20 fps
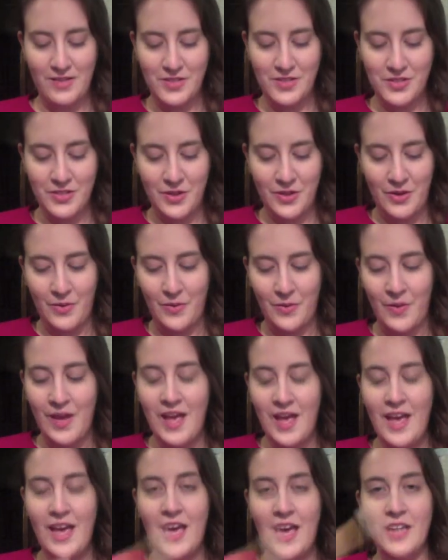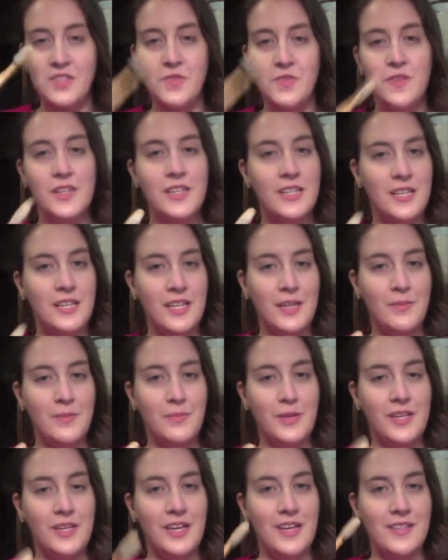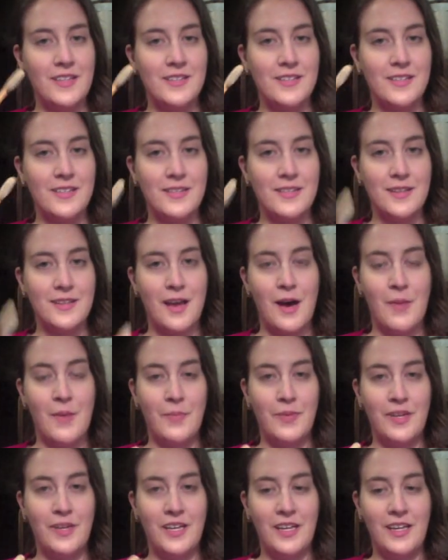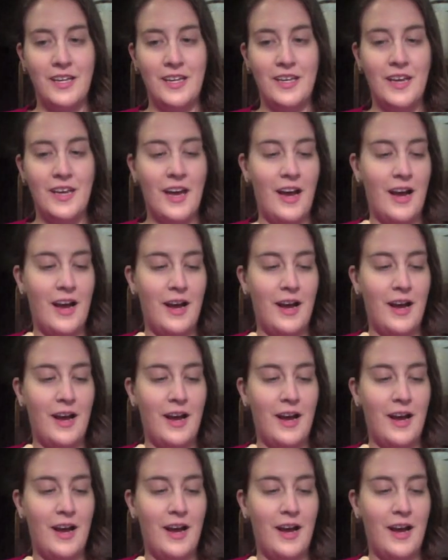So it's really neat because this company